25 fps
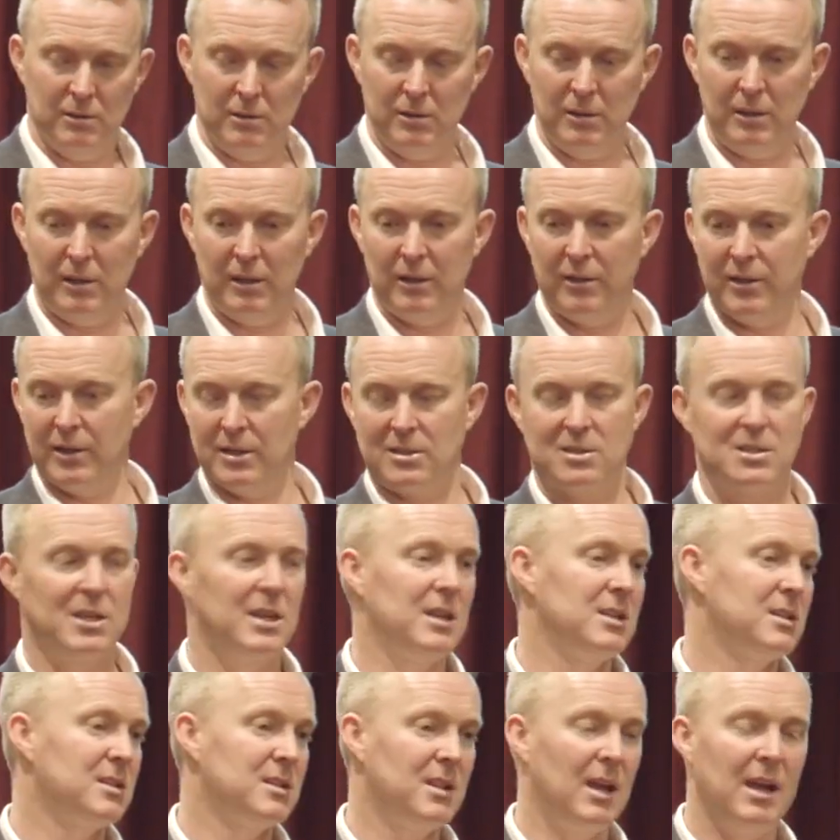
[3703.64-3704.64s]
that
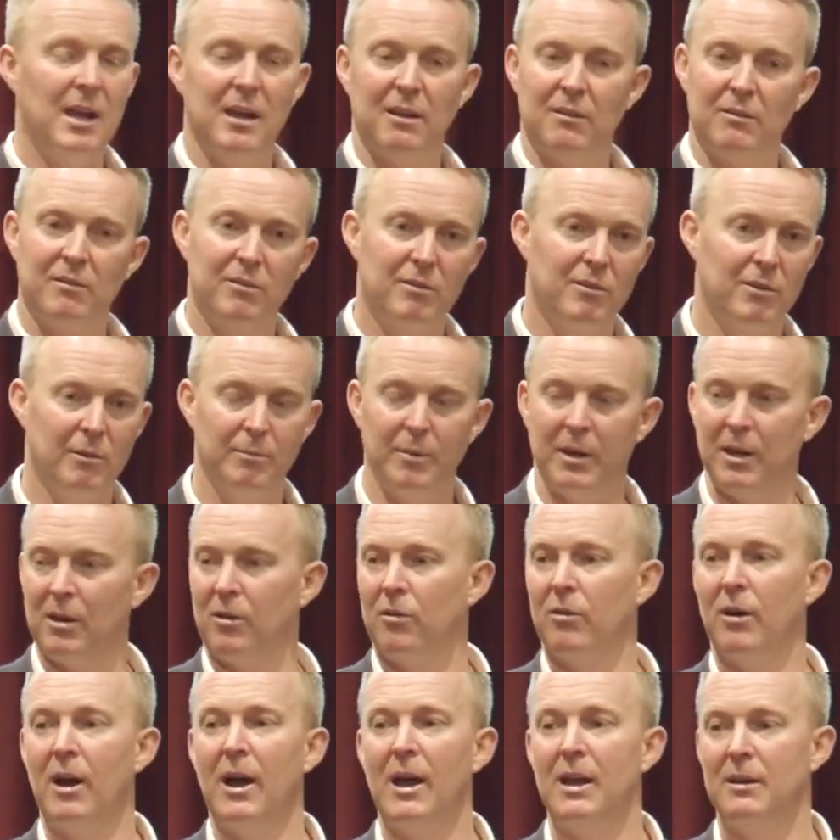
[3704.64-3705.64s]
says, thanks, you've been
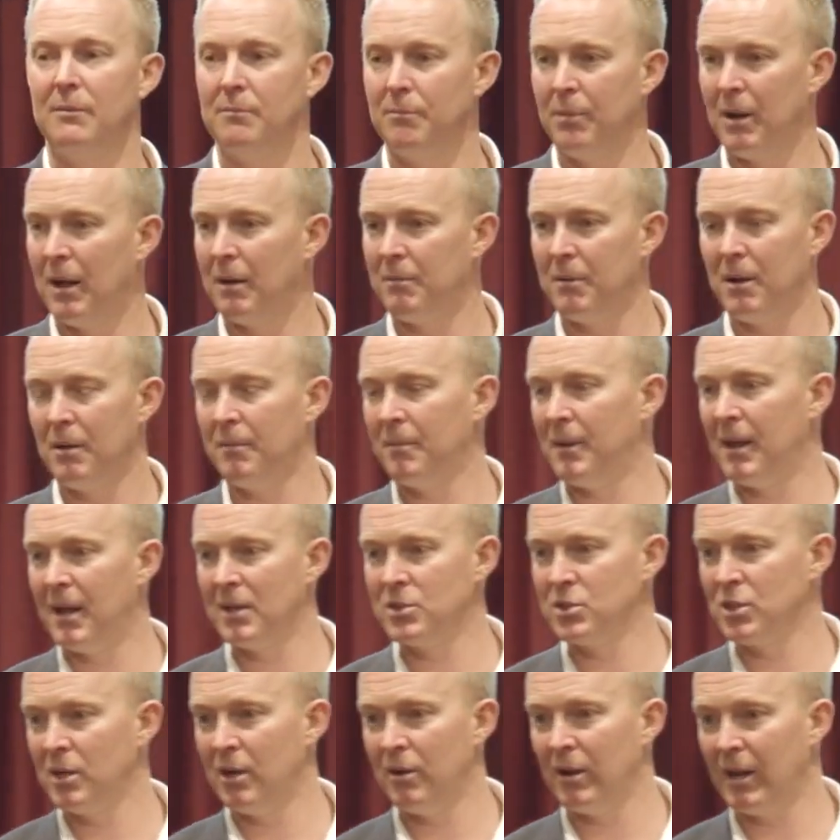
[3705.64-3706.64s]
great, blah, blah, blah,
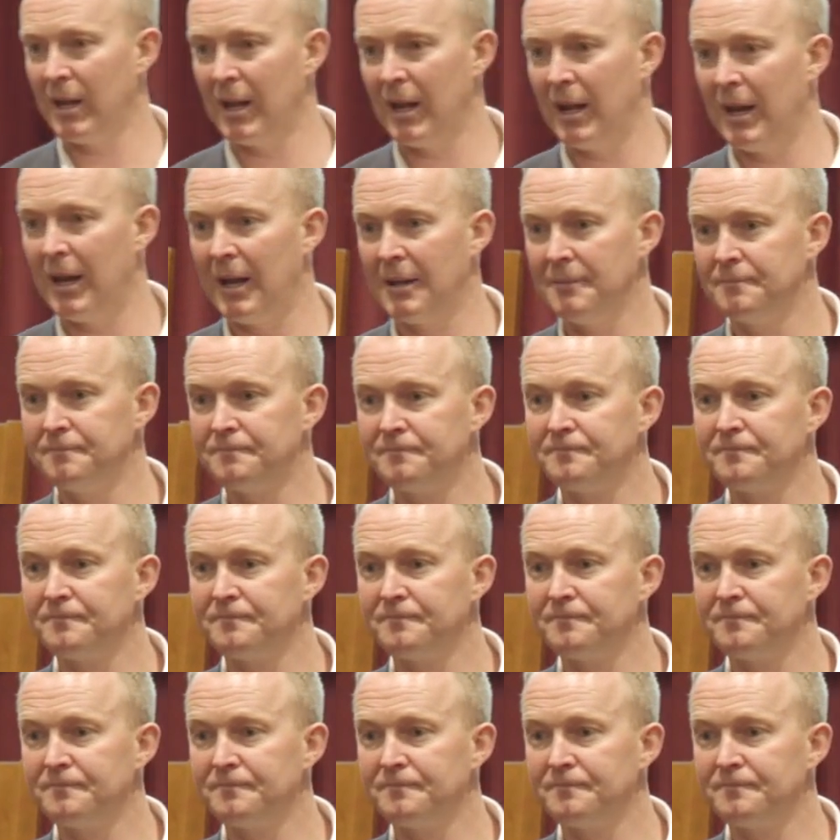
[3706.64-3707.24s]
generic card.